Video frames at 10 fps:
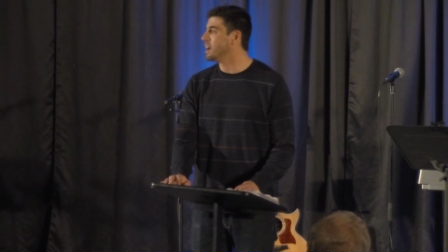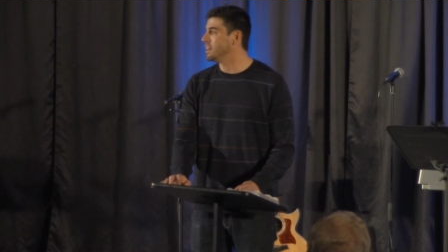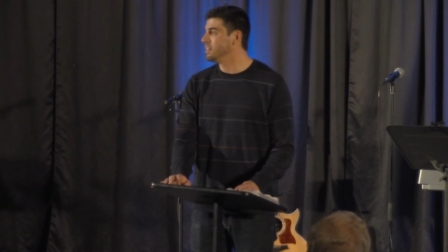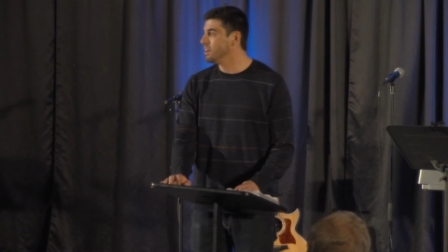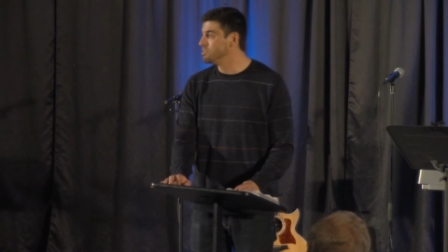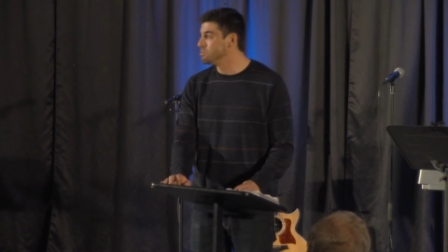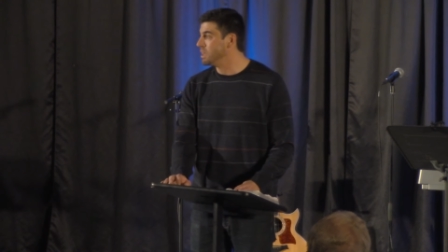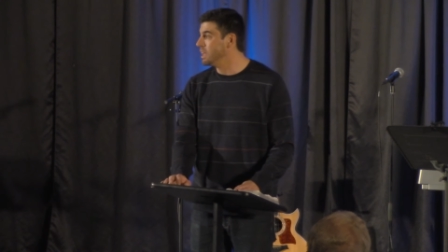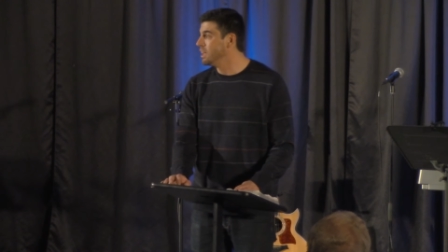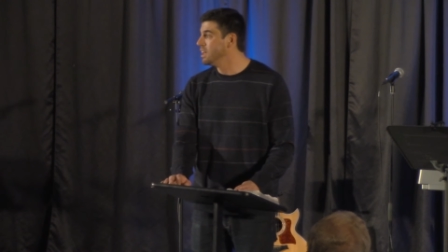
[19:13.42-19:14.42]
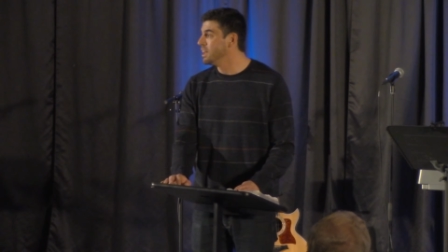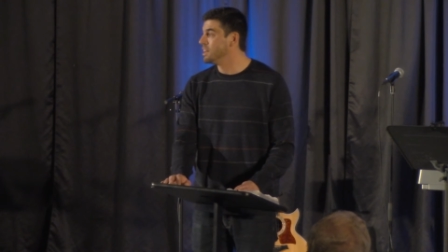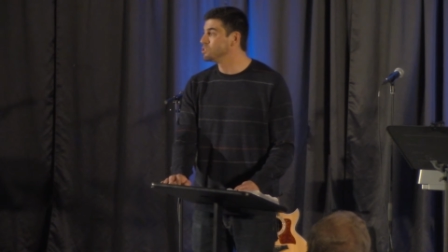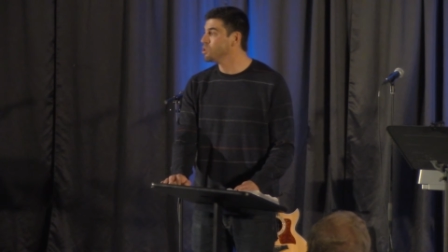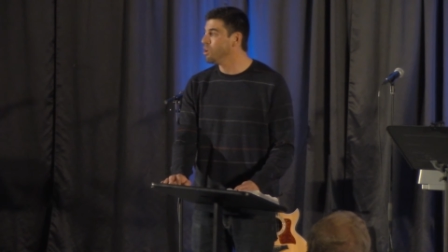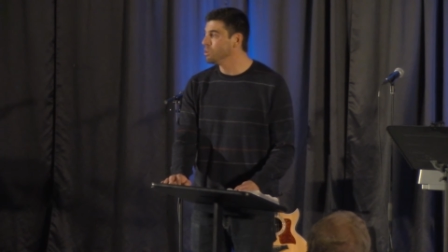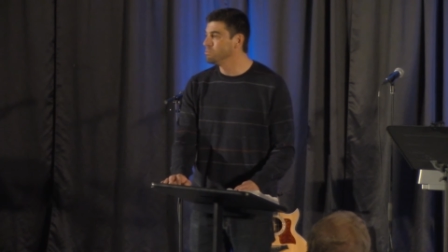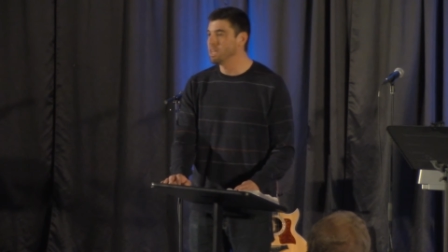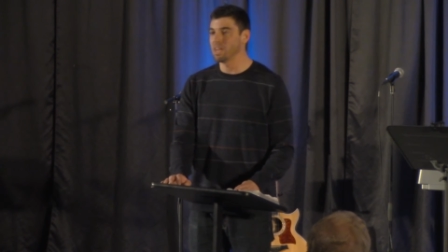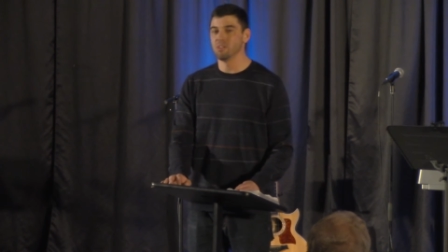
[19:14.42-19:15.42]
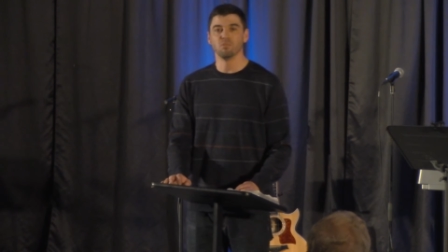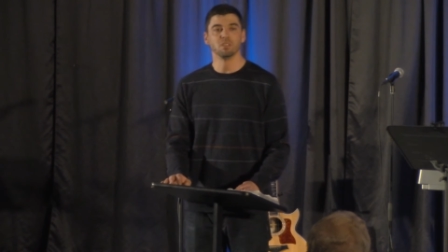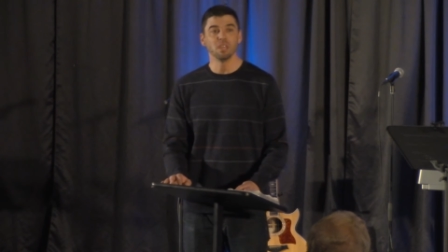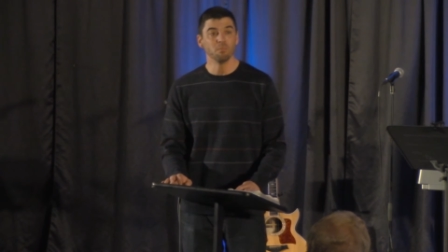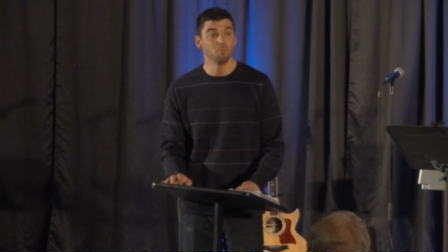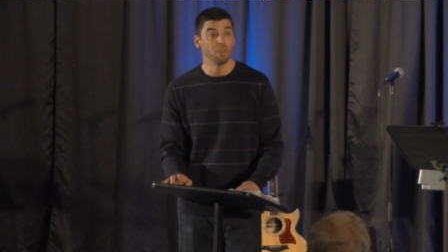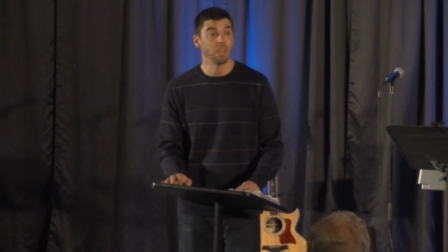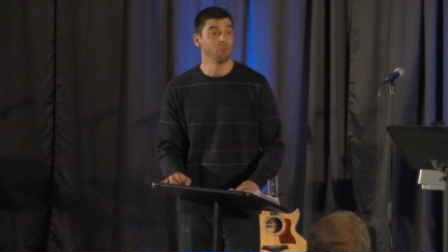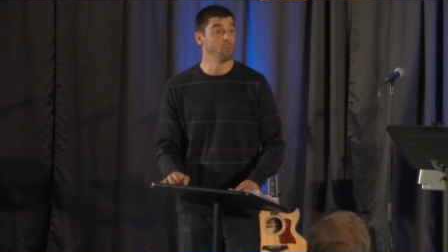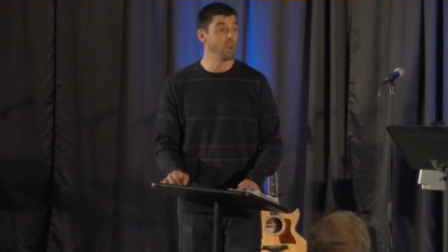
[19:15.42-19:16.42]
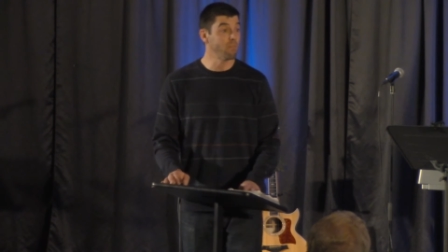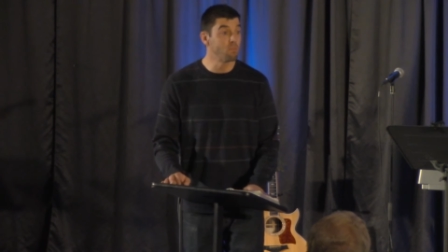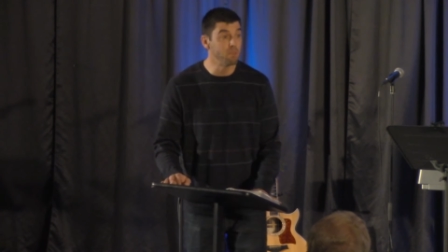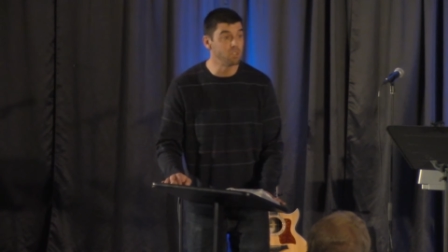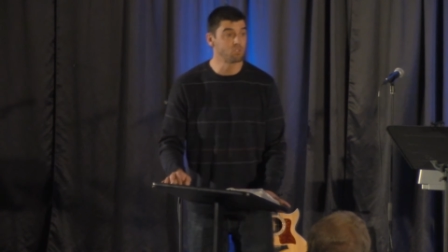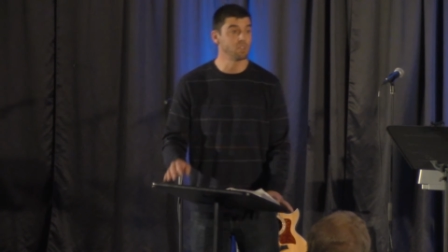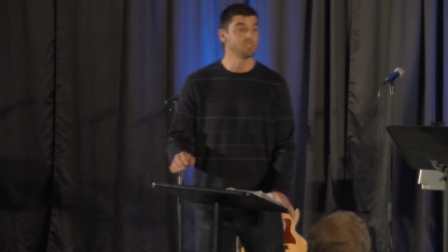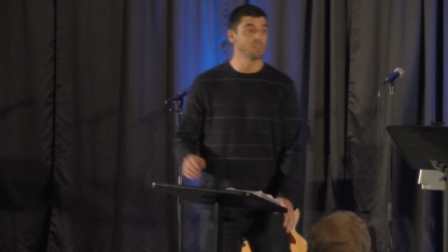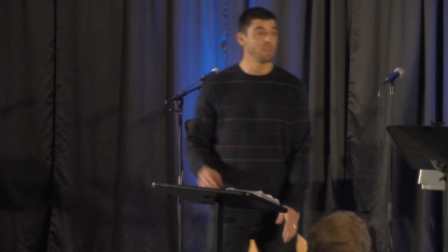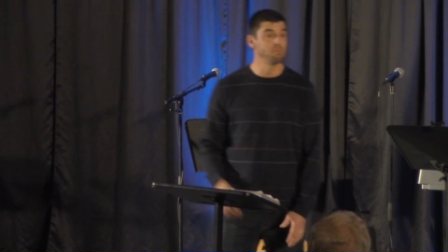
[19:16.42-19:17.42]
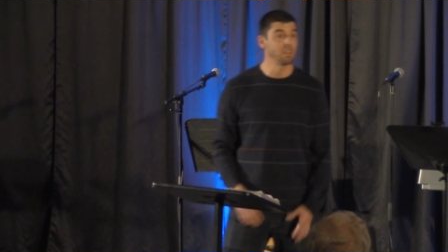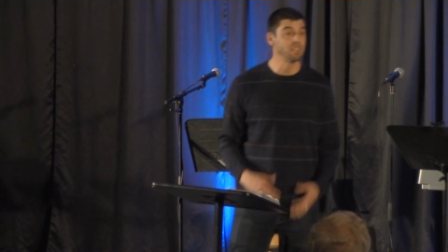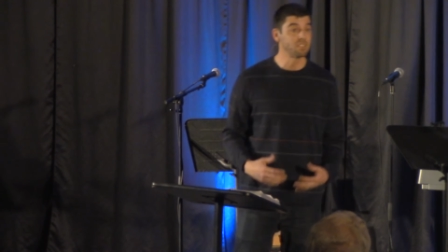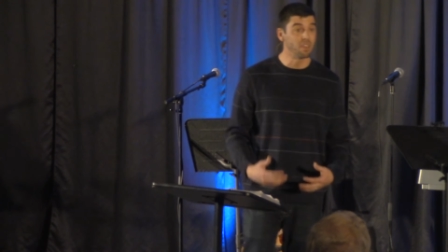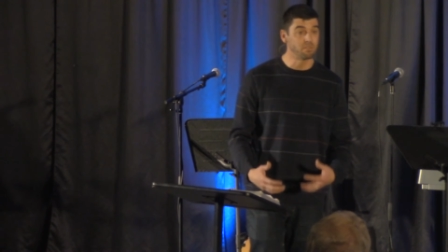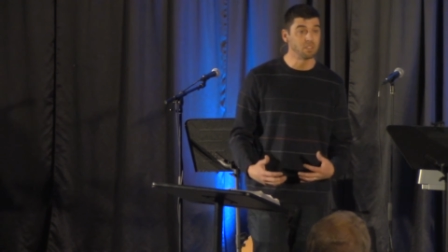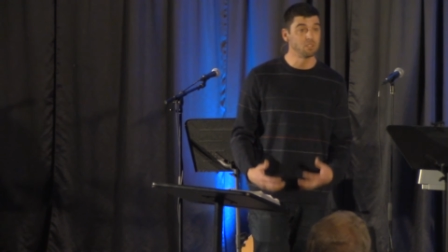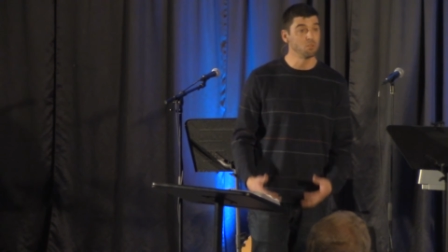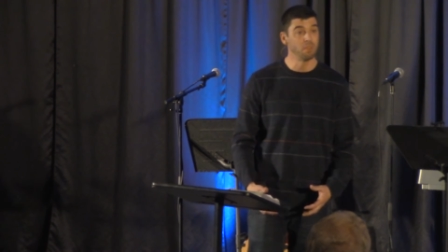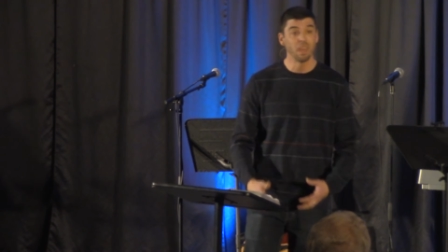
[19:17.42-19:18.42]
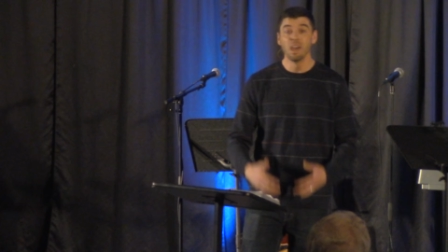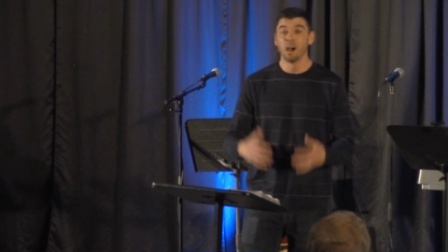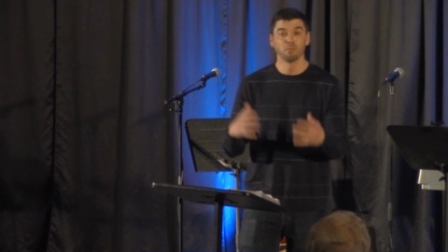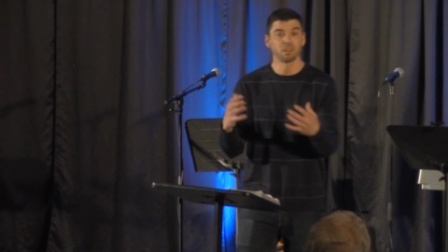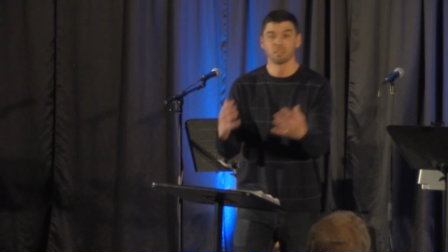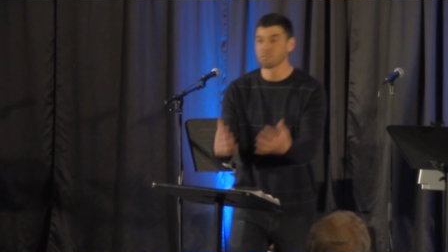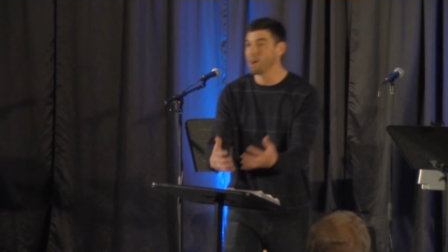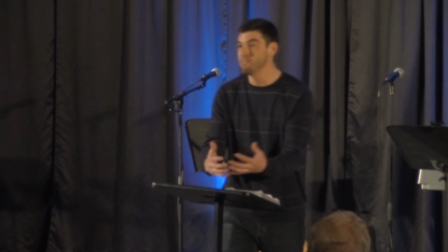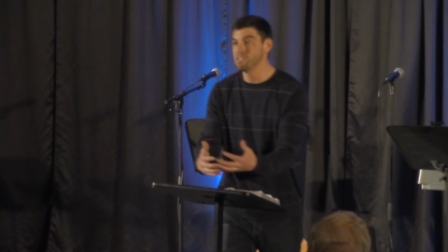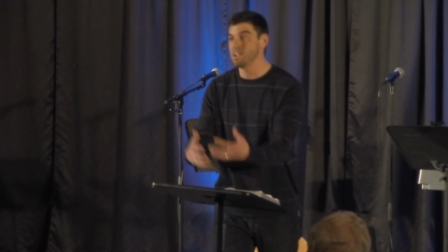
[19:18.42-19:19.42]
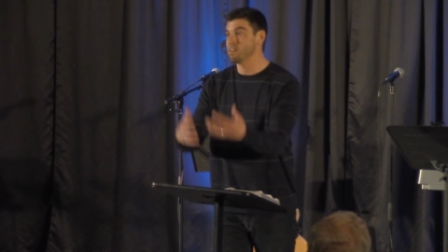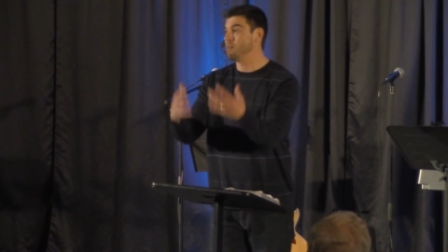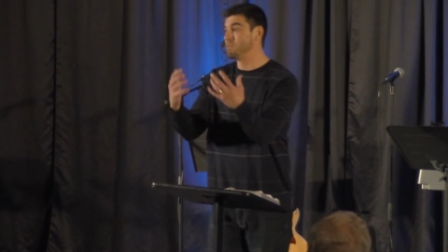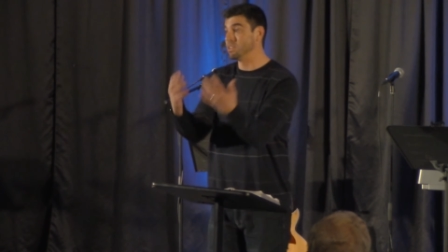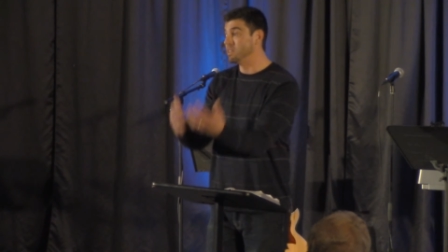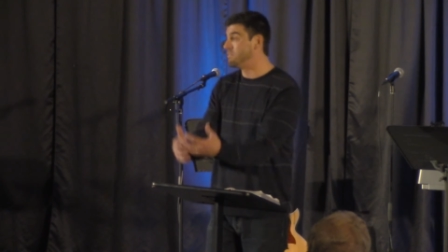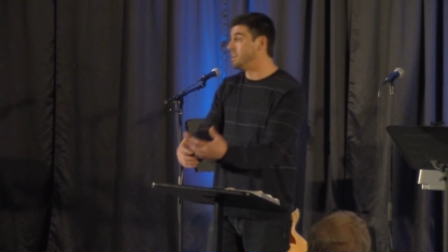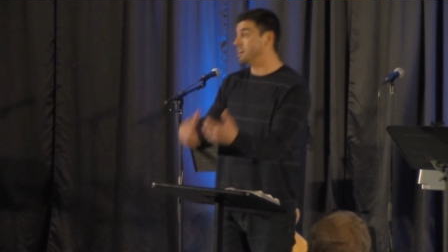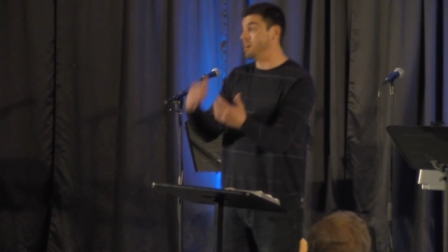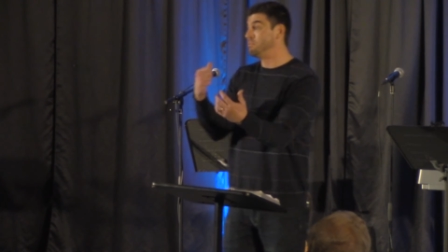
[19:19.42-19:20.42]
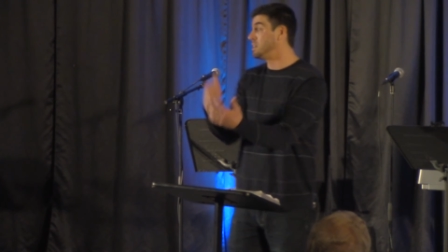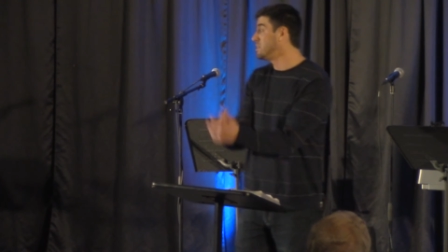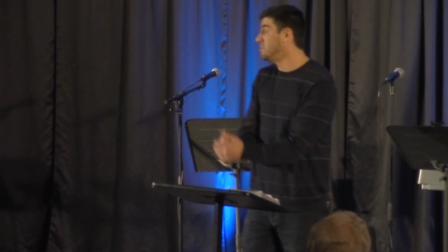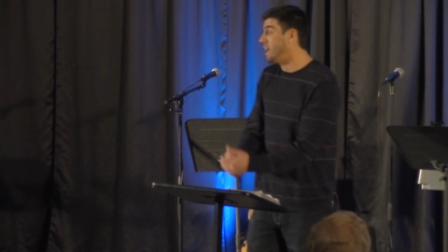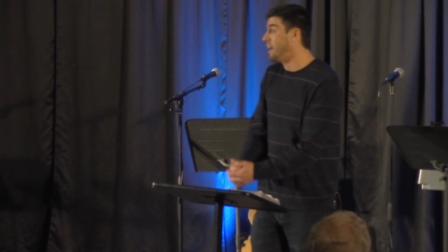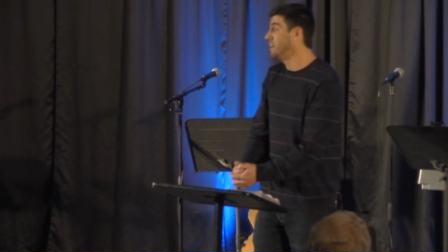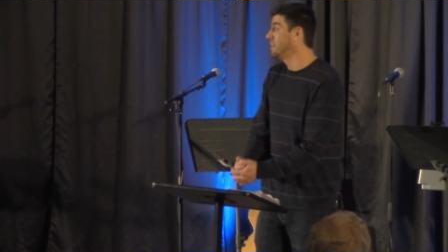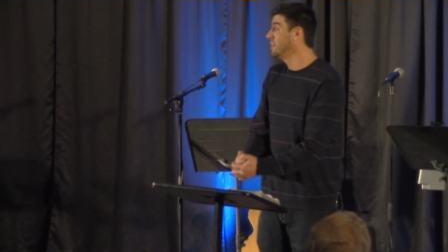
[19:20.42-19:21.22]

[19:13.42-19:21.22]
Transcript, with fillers: God loves me and has called me and redeemed me. And whatever ministry assignment he's gifted to me, I'm going to thrive there. I'm going to live there. I'm going to do that.